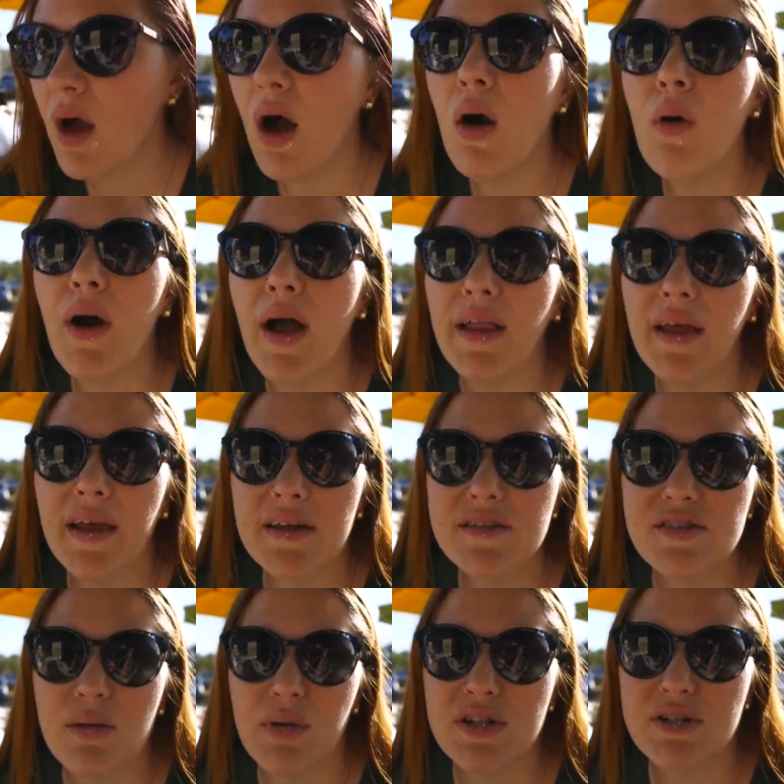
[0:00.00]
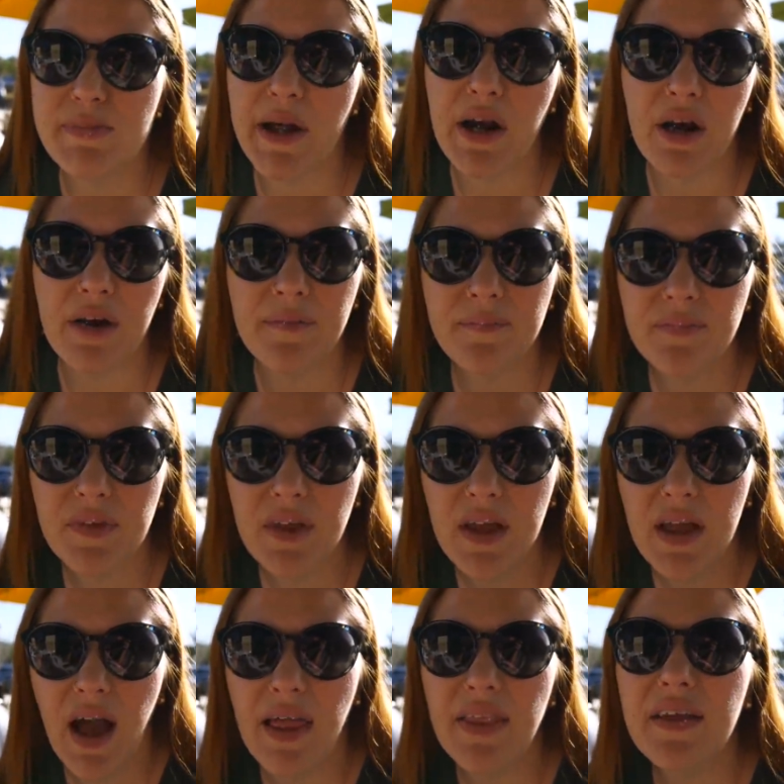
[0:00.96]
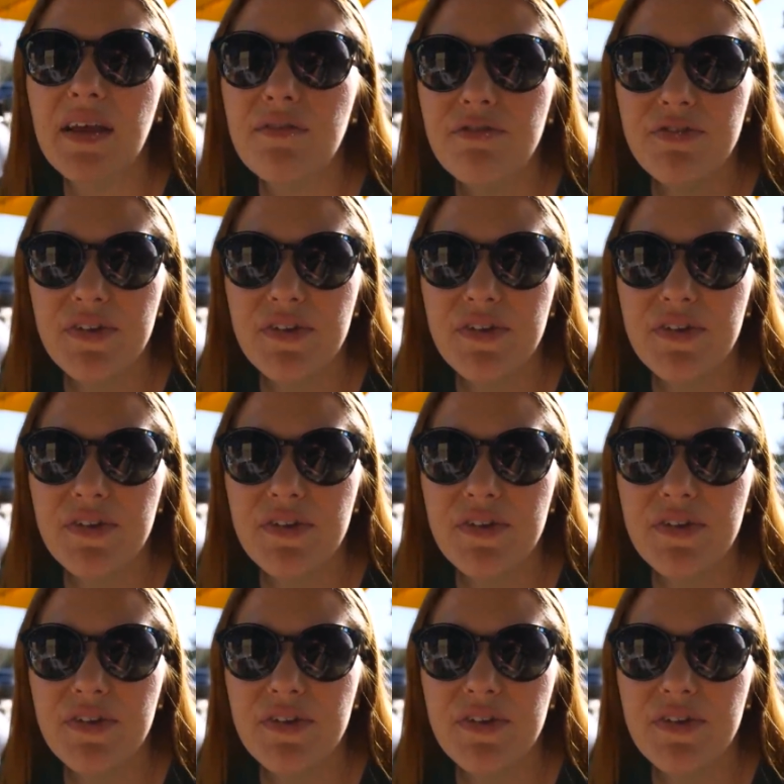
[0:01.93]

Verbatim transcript: Oh, I like it so much better. I think it